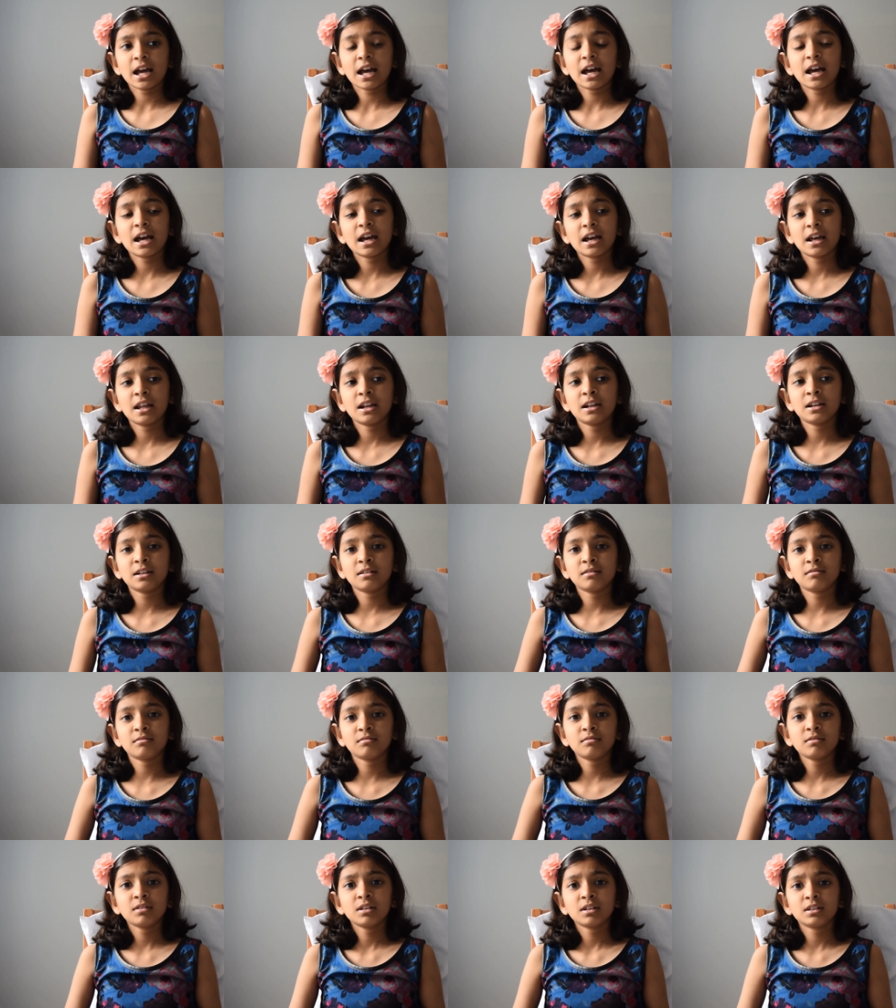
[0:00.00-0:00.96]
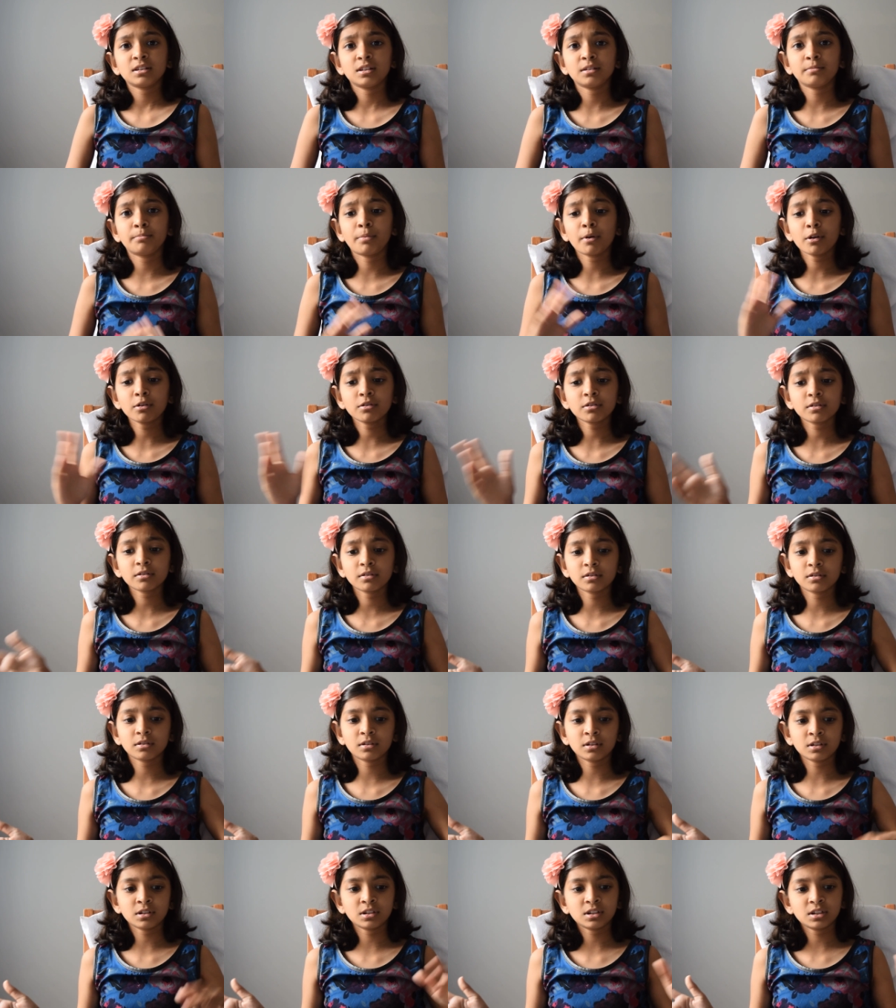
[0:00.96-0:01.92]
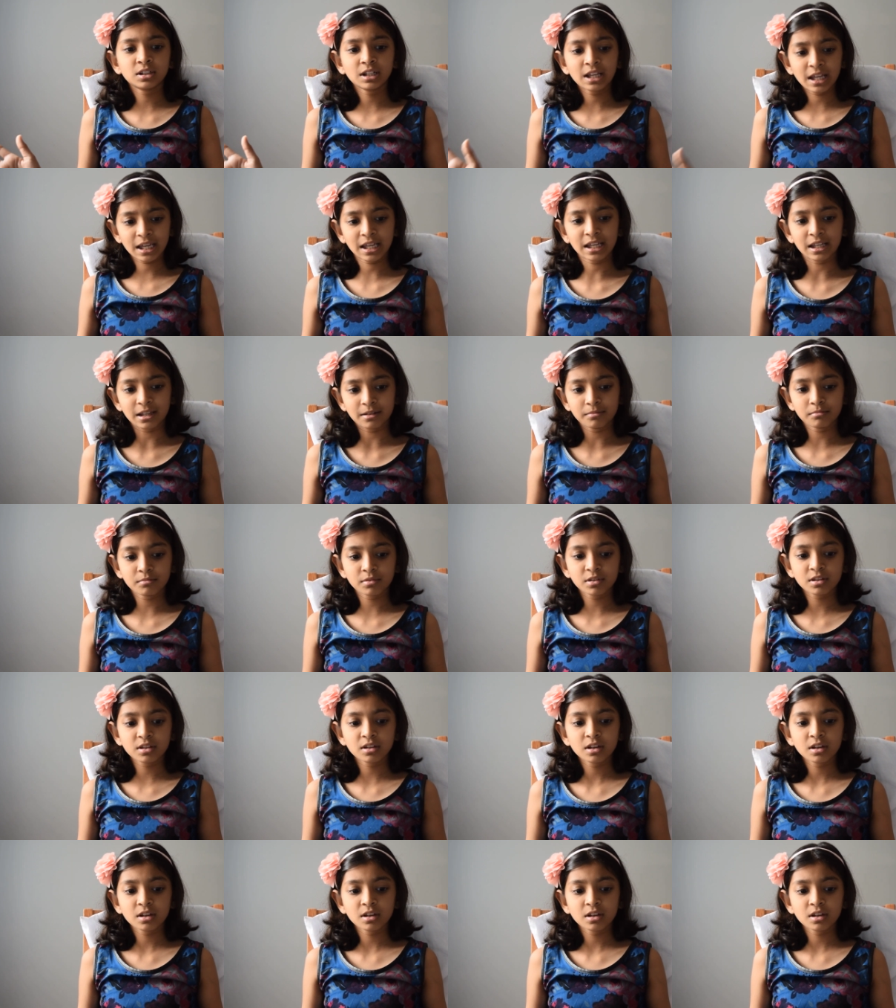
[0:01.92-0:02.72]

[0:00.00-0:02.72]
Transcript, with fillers: And the both of the teams,